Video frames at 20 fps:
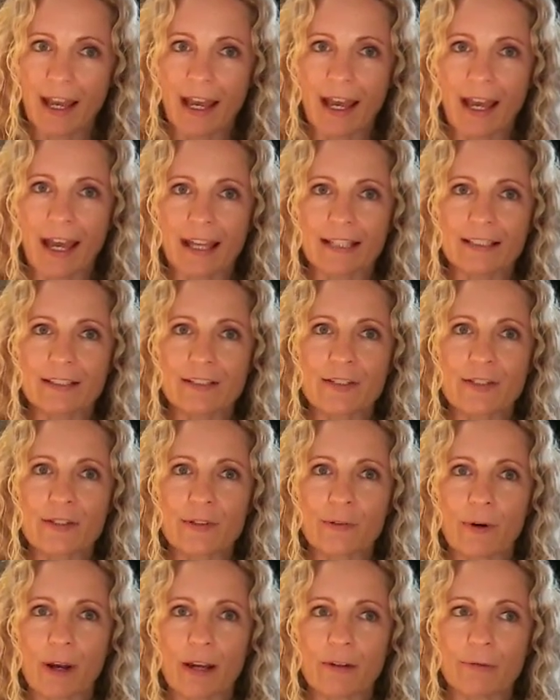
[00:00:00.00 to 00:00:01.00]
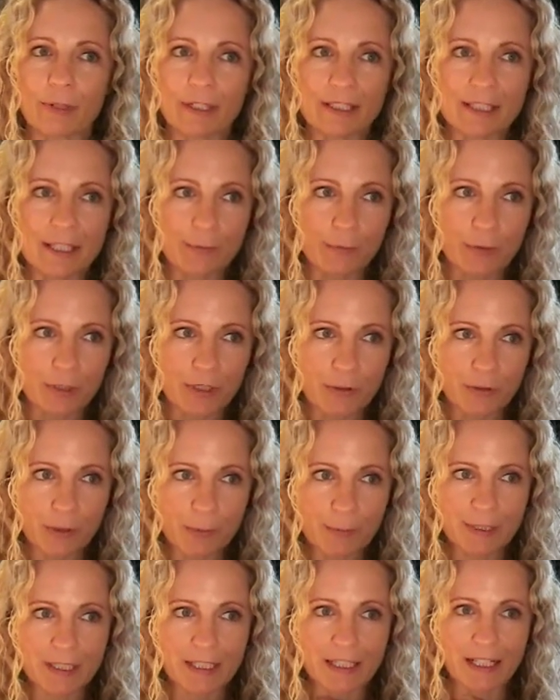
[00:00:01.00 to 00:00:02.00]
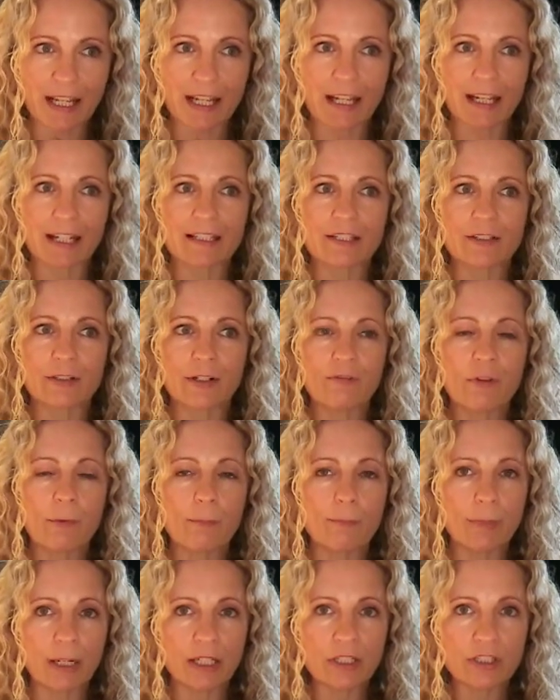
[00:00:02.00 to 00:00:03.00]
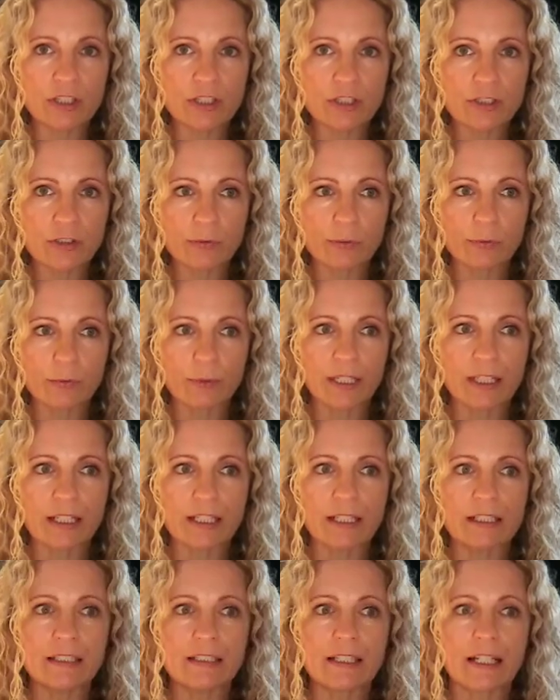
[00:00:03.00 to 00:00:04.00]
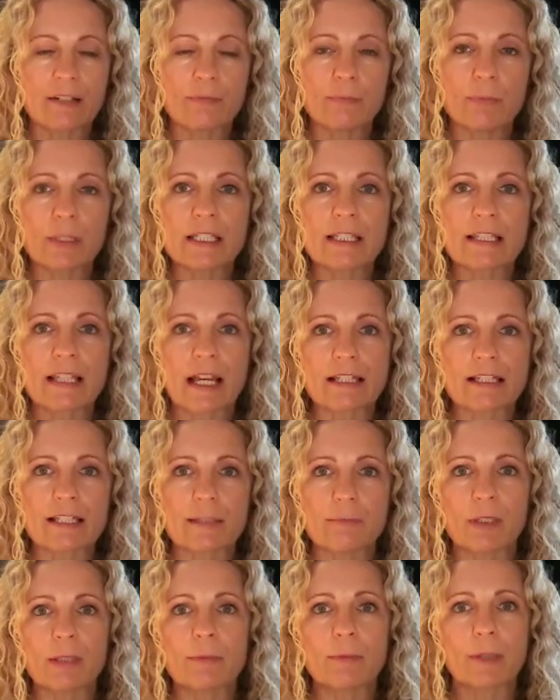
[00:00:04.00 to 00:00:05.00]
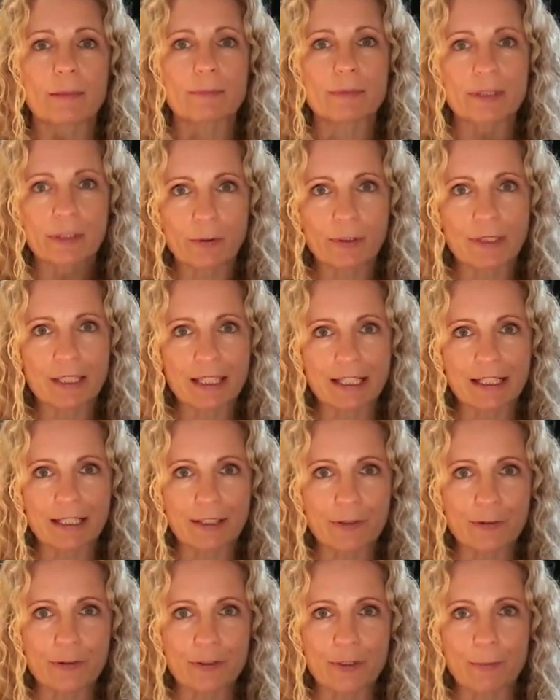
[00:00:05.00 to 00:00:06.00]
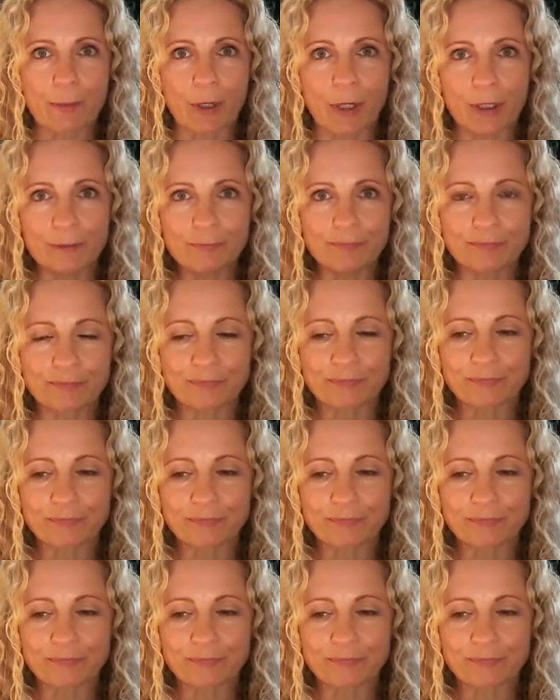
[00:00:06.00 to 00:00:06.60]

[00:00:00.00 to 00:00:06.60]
And so I read some more scripts today. I still have a bunch to read that have been sent to me, but I'm slowly getting through them all.